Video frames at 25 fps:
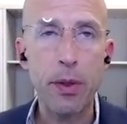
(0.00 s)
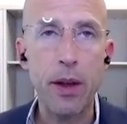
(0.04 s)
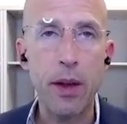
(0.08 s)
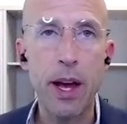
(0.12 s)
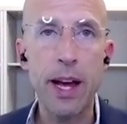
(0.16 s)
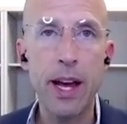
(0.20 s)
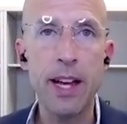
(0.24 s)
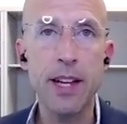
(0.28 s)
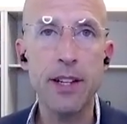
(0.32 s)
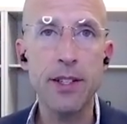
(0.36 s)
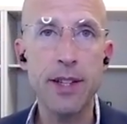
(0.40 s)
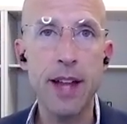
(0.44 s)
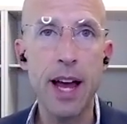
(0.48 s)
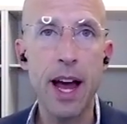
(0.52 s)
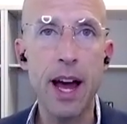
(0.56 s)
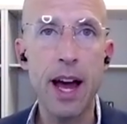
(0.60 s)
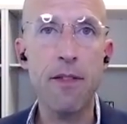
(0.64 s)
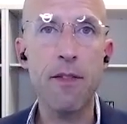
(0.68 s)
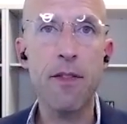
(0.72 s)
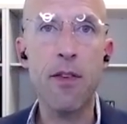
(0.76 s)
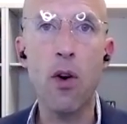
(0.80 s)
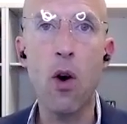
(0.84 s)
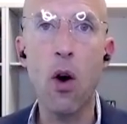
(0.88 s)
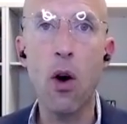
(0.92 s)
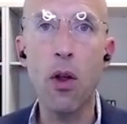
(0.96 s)
is that
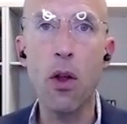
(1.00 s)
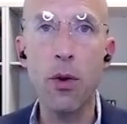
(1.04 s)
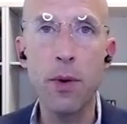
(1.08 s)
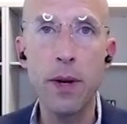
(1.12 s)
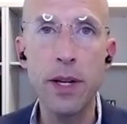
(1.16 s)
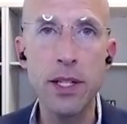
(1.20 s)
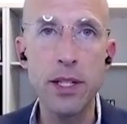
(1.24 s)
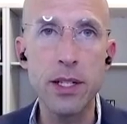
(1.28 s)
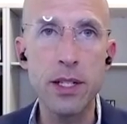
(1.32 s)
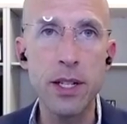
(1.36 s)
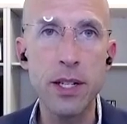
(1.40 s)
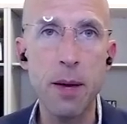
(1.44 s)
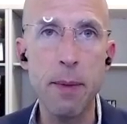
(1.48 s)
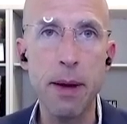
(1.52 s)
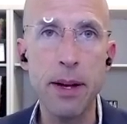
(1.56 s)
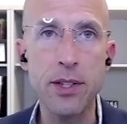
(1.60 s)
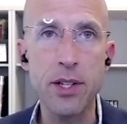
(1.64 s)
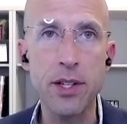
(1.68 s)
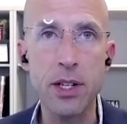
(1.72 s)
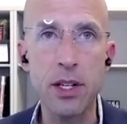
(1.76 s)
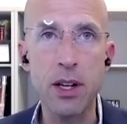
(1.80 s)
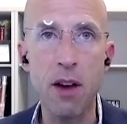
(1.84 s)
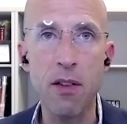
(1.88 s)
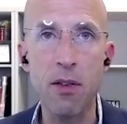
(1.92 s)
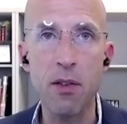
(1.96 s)
for all the reasons I
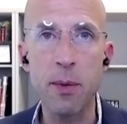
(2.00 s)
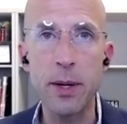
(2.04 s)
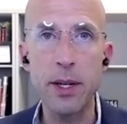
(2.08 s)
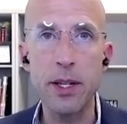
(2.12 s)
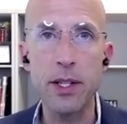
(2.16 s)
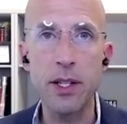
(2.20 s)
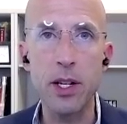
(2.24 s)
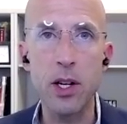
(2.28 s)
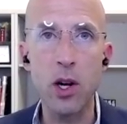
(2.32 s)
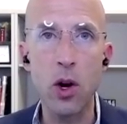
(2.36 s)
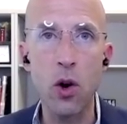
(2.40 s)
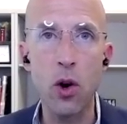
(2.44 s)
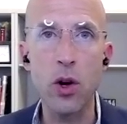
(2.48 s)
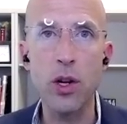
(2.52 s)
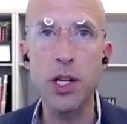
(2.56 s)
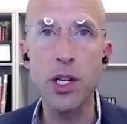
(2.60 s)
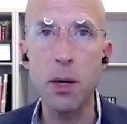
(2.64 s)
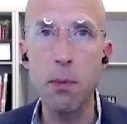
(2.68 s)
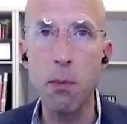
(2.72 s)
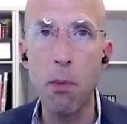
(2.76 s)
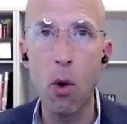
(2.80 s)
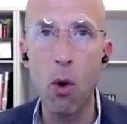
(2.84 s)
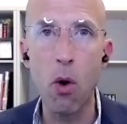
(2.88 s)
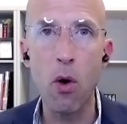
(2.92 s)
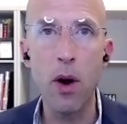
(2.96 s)
mentioned, government is encouraging
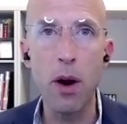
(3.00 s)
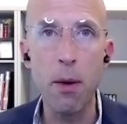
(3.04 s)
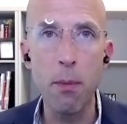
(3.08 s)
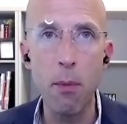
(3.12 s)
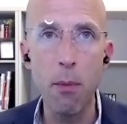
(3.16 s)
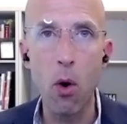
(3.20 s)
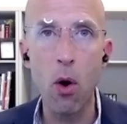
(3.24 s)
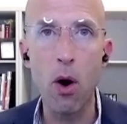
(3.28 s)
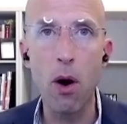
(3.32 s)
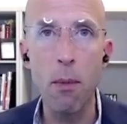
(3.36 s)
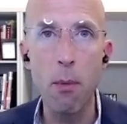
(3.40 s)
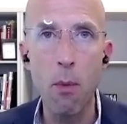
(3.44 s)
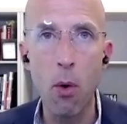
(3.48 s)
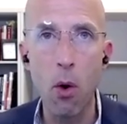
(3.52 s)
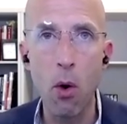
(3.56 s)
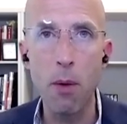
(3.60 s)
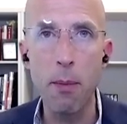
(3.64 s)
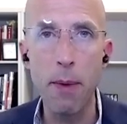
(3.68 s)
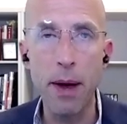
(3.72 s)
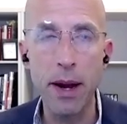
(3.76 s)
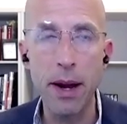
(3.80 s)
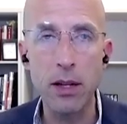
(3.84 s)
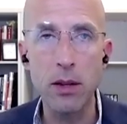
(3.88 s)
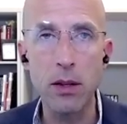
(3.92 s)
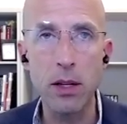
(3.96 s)
more and more and more
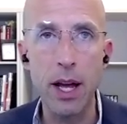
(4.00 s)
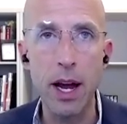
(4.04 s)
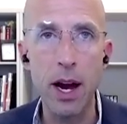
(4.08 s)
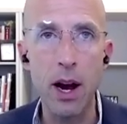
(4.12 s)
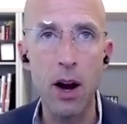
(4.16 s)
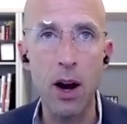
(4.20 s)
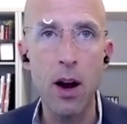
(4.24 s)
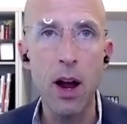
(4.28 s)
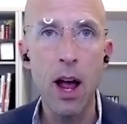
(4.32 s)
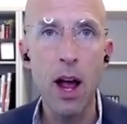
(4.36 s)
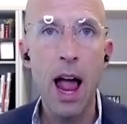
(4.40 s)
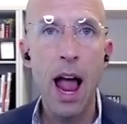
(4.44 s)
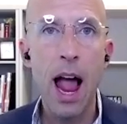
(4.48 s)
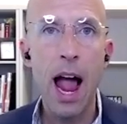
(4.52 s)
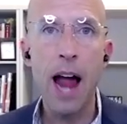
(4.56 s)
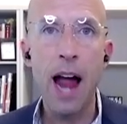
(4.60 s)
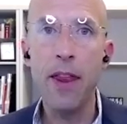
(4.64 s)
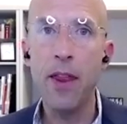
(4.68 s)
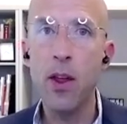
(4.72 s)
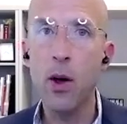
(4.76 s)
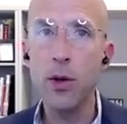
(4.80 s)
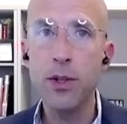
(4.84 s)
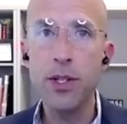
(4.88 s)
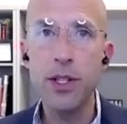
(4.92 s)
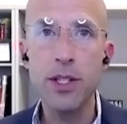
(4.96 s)
medical care, and
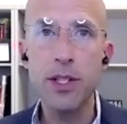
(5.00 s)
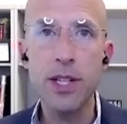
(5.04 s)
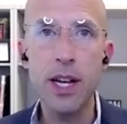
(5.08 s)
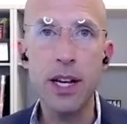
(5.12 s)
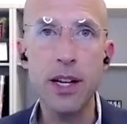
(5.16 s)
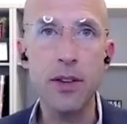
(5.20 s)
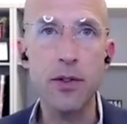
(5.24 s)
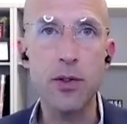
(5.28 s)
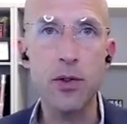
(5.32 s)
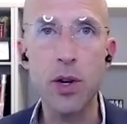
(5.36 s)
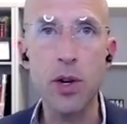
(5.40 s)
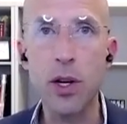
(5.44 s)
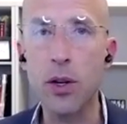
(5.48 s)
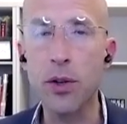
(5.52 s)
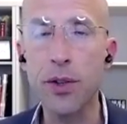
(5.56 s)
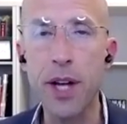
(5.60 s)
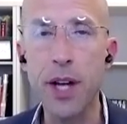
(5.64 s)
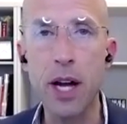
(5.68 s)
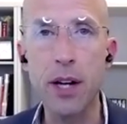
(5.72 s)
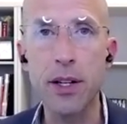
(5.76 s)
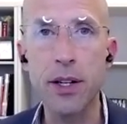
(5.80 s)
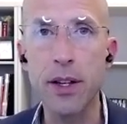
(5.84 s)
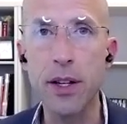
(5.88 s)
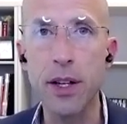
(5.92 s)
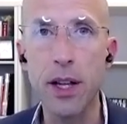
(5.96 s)
those incentives trickle
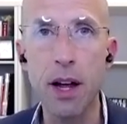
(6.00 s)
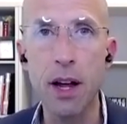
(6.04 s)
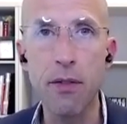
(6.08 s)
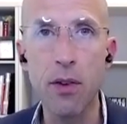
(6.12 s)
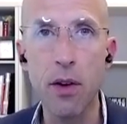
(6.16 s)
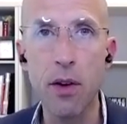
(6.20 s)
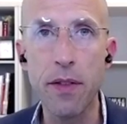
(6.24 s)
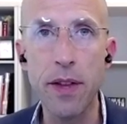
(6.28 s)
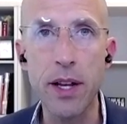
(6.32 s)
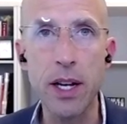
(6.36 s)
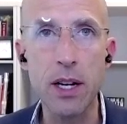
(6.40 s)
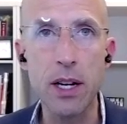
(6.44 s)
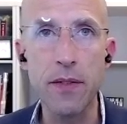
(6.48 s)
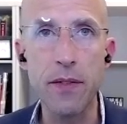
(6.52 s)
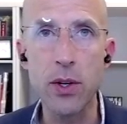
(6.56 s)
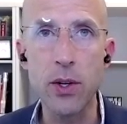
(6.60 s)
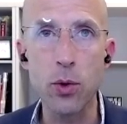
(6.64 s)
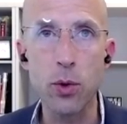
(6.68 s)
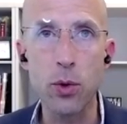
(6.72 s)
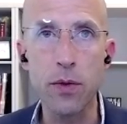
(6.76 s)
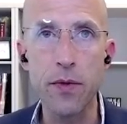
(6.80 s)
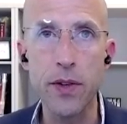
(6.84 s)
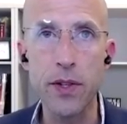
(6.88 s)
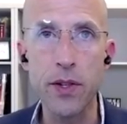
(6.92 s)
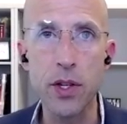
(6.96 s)
down to the level of the
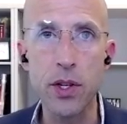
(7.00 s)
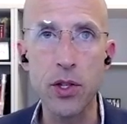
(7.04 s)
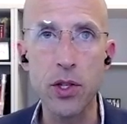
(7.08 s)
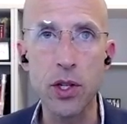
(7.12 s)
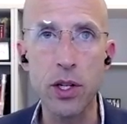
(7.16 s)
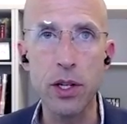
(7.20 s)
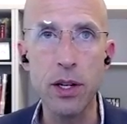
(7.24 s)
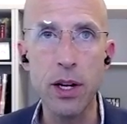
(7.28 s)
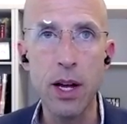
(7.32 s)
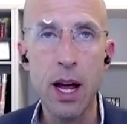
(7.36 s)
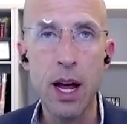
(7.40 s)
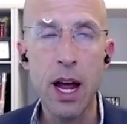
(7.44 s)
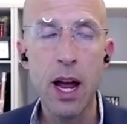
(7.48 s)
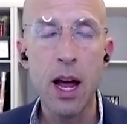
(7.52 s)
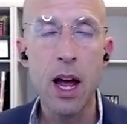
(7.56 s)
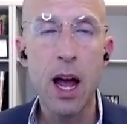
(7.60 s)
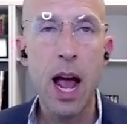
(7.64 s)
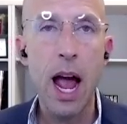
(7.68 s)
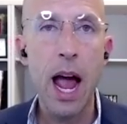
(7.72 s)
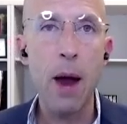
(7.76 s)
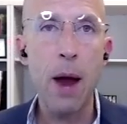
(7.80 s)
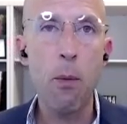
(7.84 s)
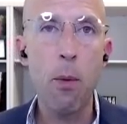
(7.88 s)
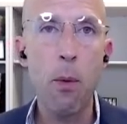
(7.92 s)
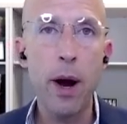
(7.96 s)
individual physician.
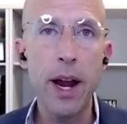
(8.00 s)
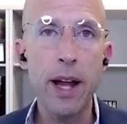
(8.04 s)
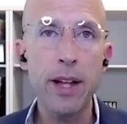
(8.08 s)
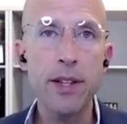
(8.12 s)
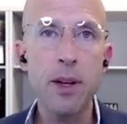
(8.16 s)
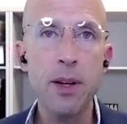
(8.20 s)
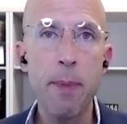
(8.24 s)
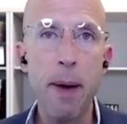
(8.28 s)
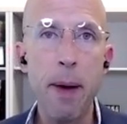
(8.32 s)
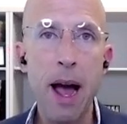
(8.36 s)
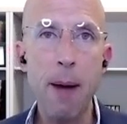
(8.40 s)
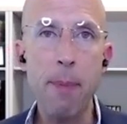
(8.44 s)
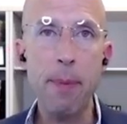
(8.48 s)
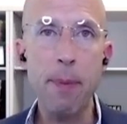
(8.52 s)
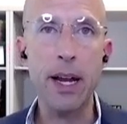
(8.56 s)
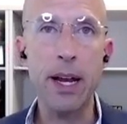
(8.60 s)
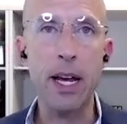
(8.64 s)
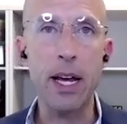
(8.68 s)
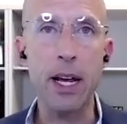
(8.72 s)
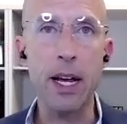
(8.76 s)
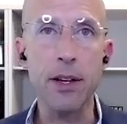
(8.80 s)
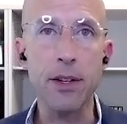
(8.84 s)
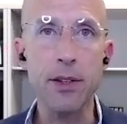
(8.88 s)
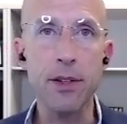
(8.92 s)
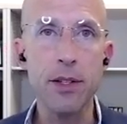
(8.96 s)
And what ends up happening
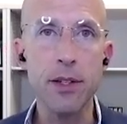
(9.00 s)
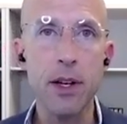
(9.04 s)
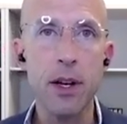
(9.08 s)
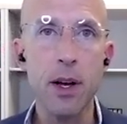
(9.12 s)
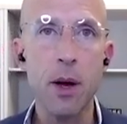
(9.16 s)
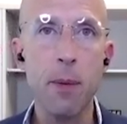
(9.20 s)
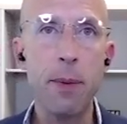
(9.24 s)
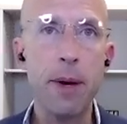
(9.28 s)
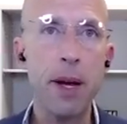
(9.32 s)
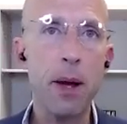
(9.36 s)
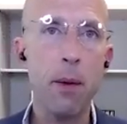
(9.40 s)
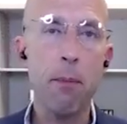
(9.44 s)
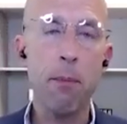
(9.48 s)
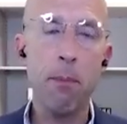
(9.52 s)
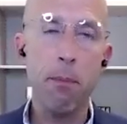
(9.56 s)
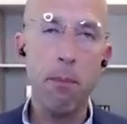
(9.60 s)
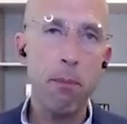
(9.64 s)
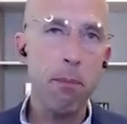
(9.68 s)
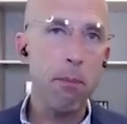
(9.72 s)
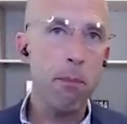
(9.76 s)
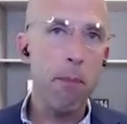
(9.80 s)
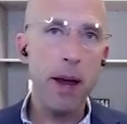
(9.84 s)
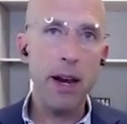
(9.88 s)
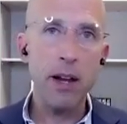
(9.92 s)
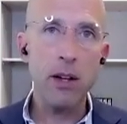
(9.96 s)
is
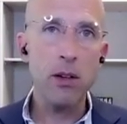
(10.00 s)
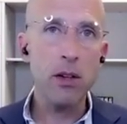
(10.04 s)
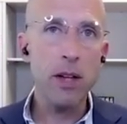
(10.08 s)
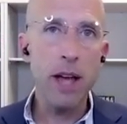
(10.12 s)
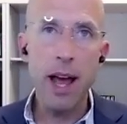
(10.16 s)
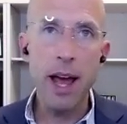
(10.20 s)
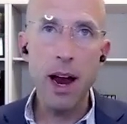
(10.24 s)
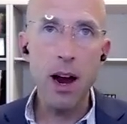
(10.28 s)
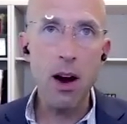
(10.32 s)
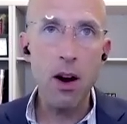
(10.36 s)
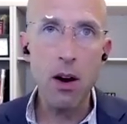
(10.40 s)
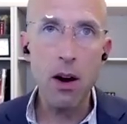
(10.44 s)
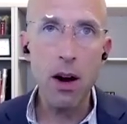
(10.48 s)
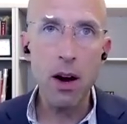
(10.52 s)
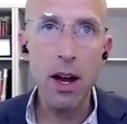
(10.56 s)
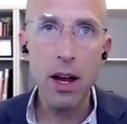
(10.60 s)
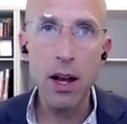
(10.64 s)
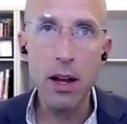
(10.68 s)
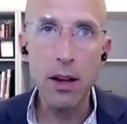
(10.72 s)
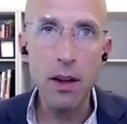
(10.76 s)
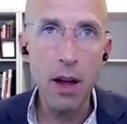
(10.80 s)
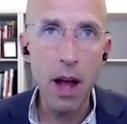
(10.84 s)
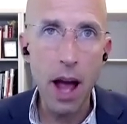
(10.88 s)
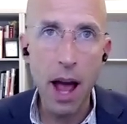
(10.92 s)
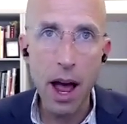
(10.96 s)

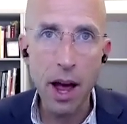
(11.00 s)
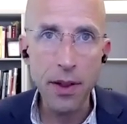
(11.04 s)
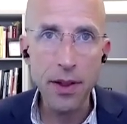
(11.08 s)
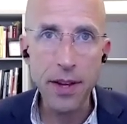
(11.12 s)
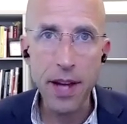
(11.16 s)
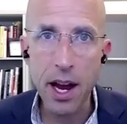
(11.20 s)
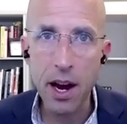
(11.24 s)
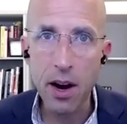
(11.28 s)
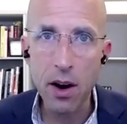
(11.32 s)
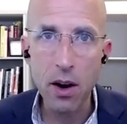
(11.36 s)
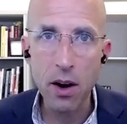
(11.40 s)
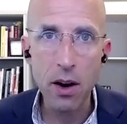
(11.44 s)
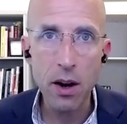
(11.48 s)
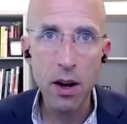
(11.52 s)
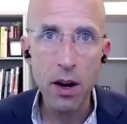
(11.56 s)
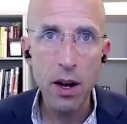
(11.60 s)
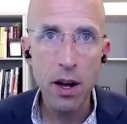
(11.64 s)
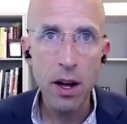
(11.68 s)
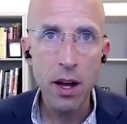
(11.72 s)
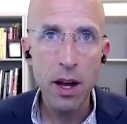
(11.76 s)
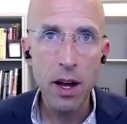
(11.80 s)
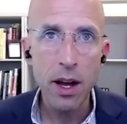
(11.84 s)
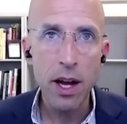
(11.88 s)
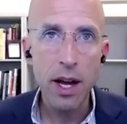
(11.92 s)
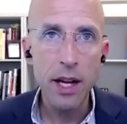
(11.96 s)
healthcare
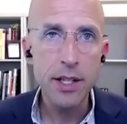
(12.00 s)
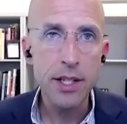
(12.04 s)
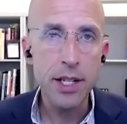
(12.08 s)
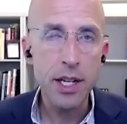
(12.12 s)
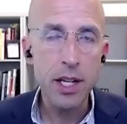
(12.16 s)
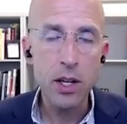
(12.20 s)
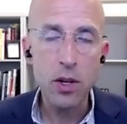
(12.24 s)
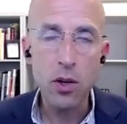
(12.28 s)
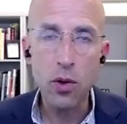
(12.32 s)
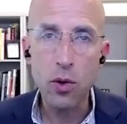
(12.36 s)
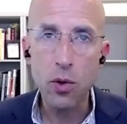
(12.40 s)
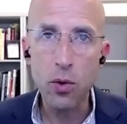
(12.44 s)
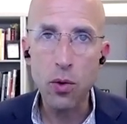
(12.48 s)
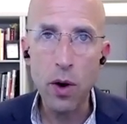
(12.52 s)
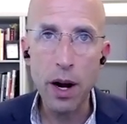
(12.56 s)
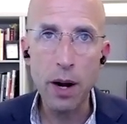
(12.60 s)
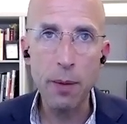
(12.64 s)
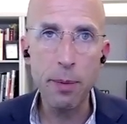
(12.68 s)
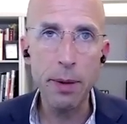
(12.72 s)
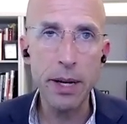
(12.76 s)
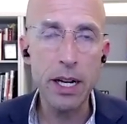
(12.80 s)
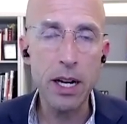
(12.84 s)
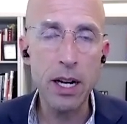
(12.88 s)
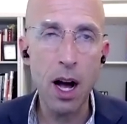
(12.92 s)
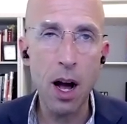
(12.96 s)
is an
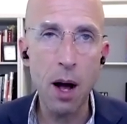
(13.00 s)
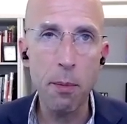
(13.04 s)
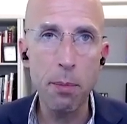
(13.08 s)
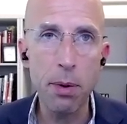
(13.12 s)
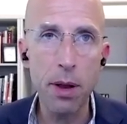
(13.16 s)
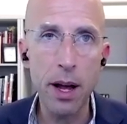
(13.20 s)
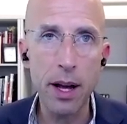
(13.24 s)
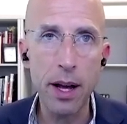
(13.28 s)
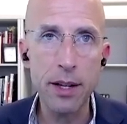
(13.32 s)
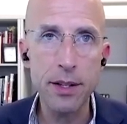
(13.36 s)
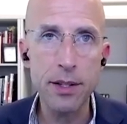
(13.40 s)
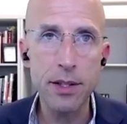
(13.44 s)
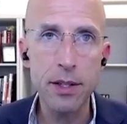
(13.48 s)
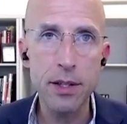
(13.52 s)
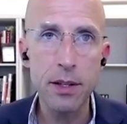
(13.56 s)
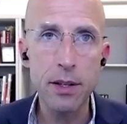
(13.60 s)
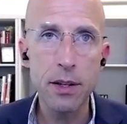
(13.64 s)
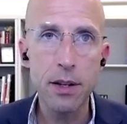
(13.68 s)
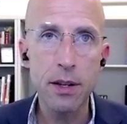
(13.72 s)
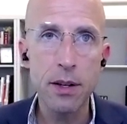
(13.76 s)
incredibly complex